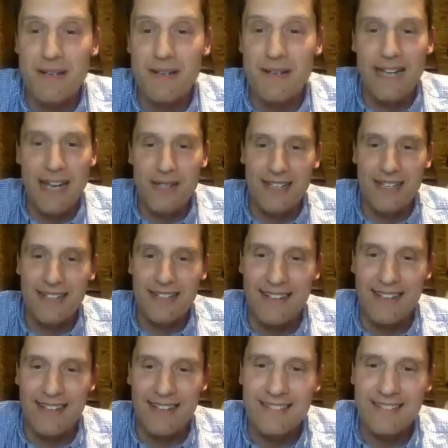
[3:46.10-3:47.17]
he was
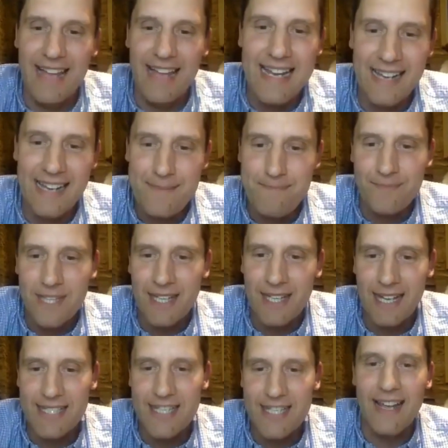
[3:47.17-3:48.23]
a, a, a um,
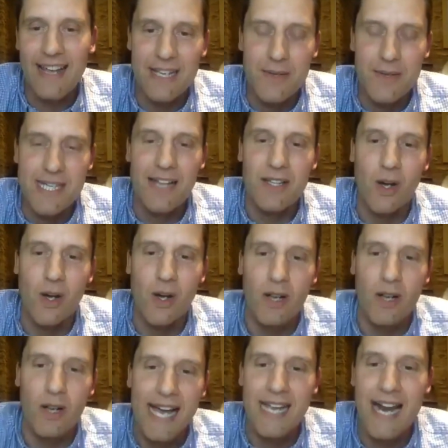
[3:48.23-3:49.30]
uh, turned out that he was an
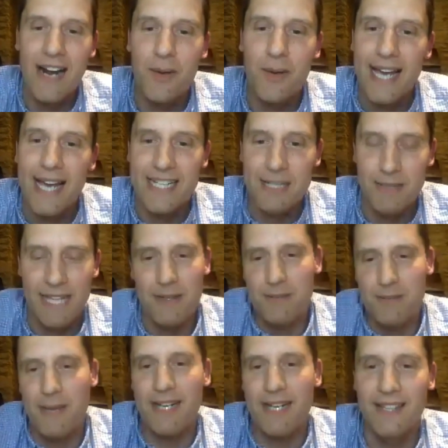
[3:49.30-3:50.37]
alcoholic and a heroin addict, but that
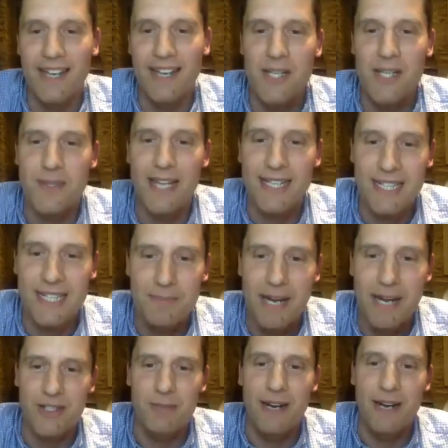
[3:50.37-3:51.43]
was back in the days when that didn't matter.